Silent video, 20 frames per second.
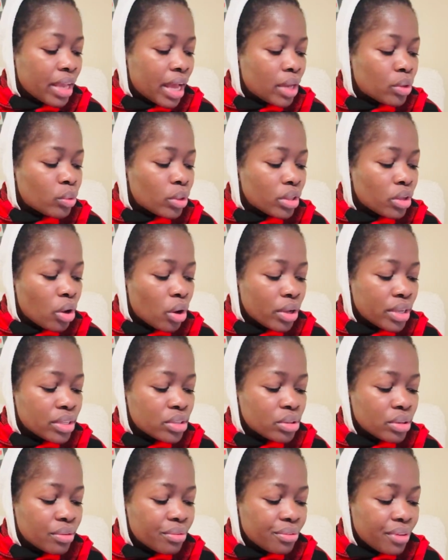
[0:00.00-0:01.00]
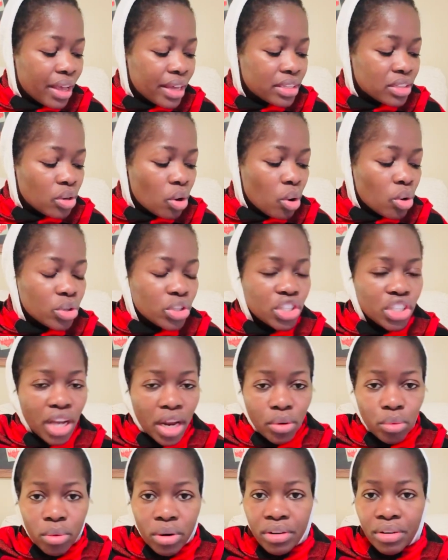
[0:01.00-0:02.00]
and will go into effect on
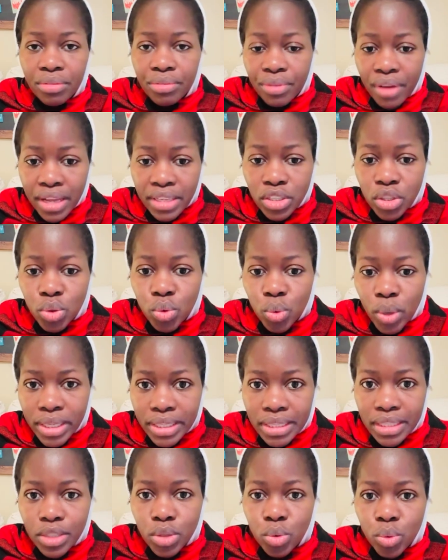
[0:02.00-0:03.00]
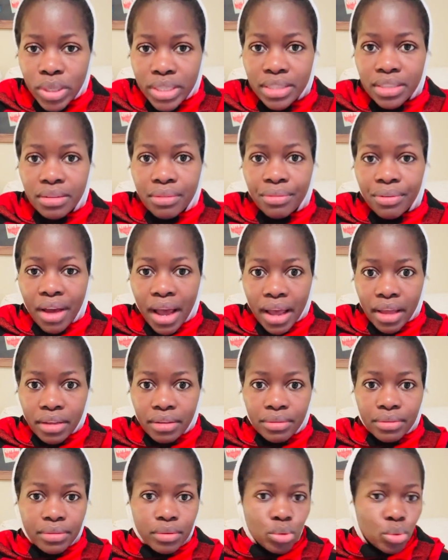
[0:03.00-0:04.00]
January 1st,
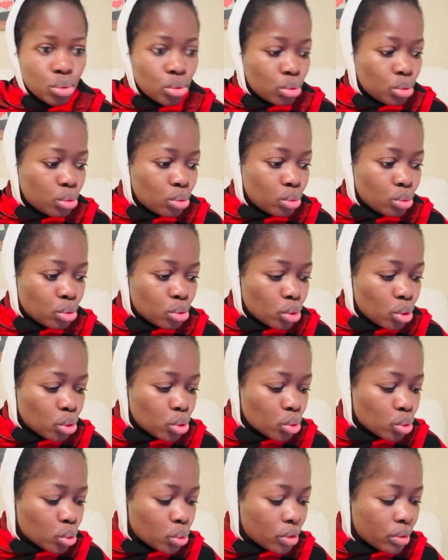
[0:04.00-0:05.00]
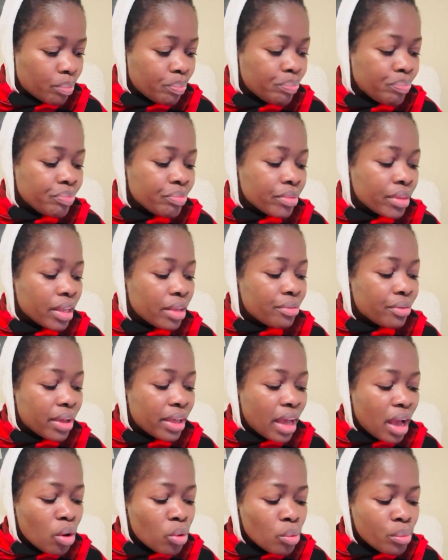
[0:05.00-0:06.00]
2025. Ooh, so soon. If
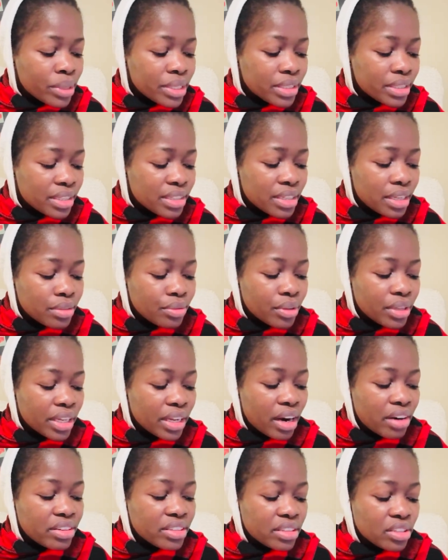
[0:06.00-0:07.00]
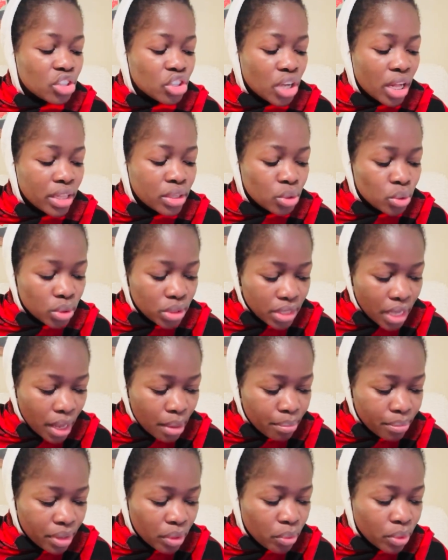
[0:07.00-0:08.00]
a young woman successfully carries the child to
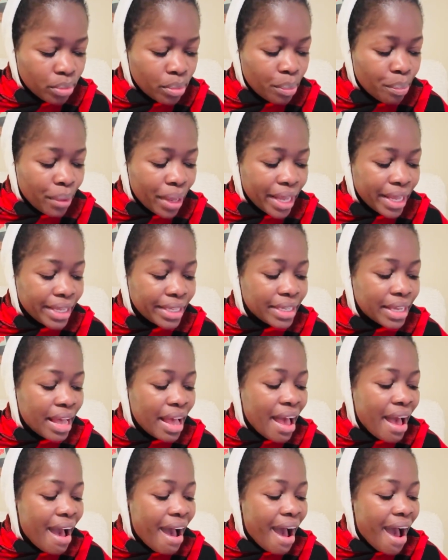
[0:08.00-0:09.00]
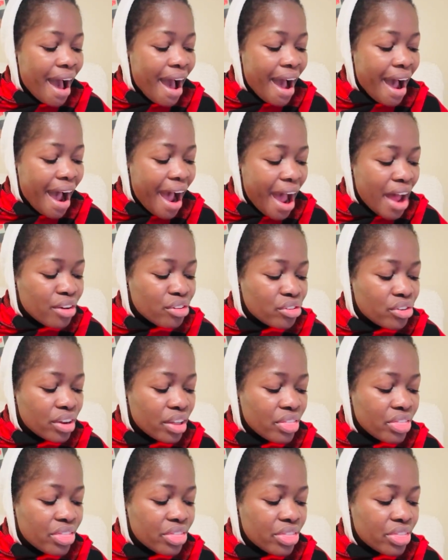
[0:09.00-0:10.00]
term, they will be paid
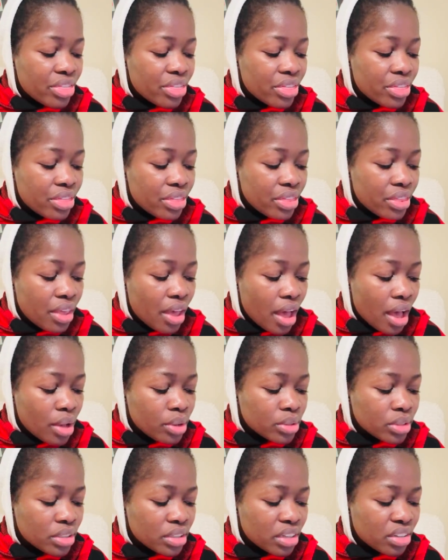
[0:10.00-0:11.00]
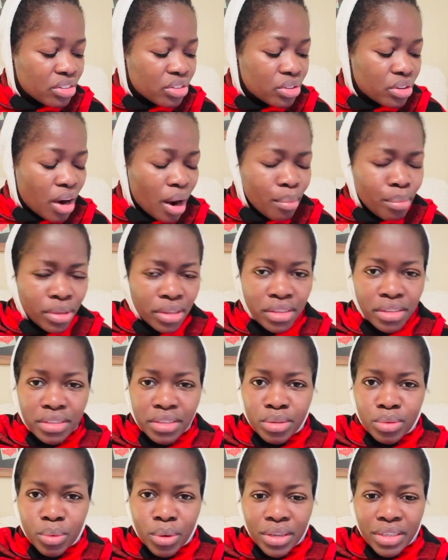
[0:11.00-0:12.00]
100,000
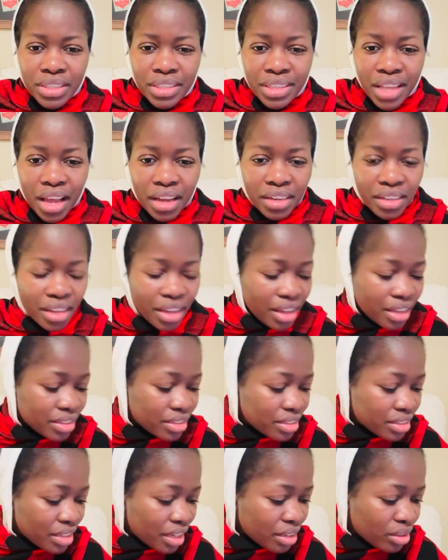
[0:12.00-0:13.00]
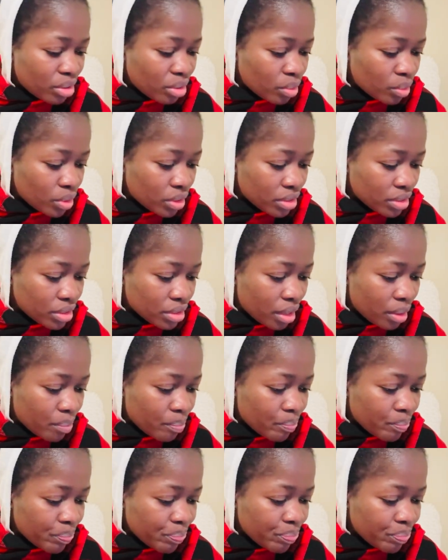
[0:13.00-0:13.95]
rubles. What is that, guys? I don't know what is that.